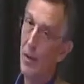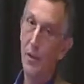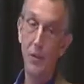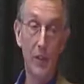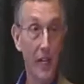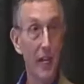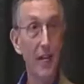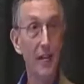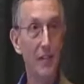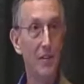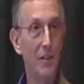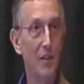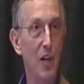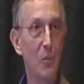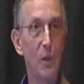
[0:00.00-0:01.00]
you can't.
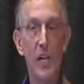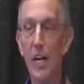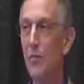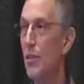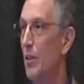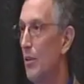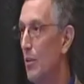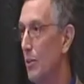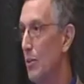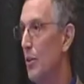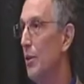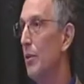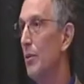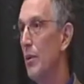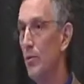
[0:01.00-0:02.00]
I may have to use
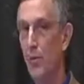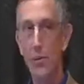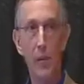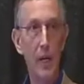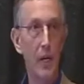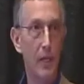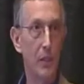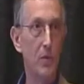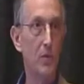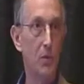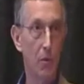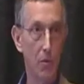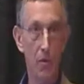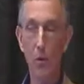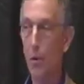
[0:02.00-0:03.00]
2 infrareds
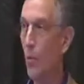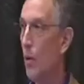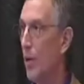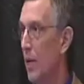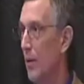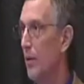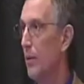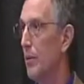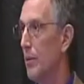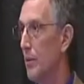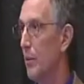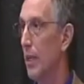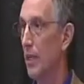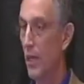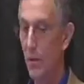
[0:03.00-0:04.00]
or whatever
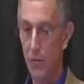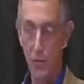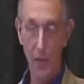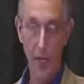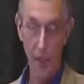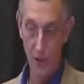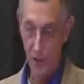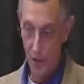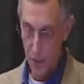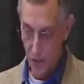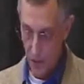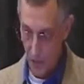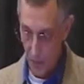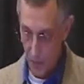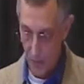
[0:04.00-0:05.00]
to make up for that. So that's
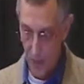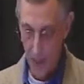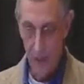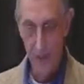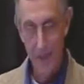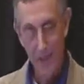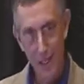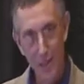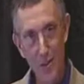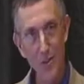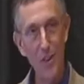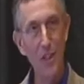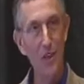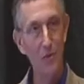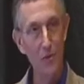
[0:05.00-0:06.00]
just something that tends
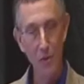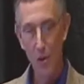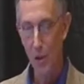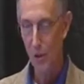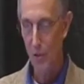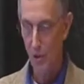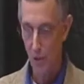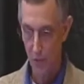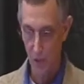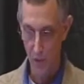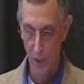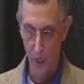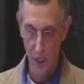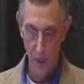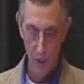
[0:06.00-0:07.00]
to get flossed
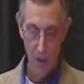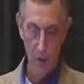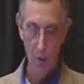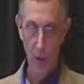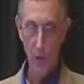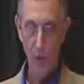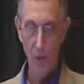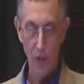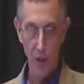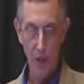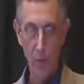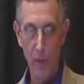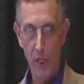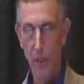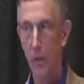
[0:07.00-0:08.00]
over when we
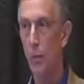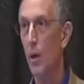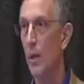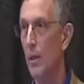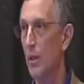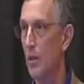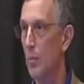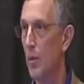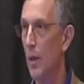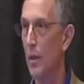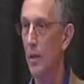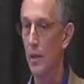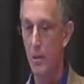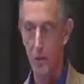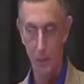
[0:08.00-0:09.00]
talk about our wireless
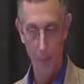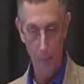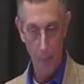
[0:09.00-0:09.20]
products.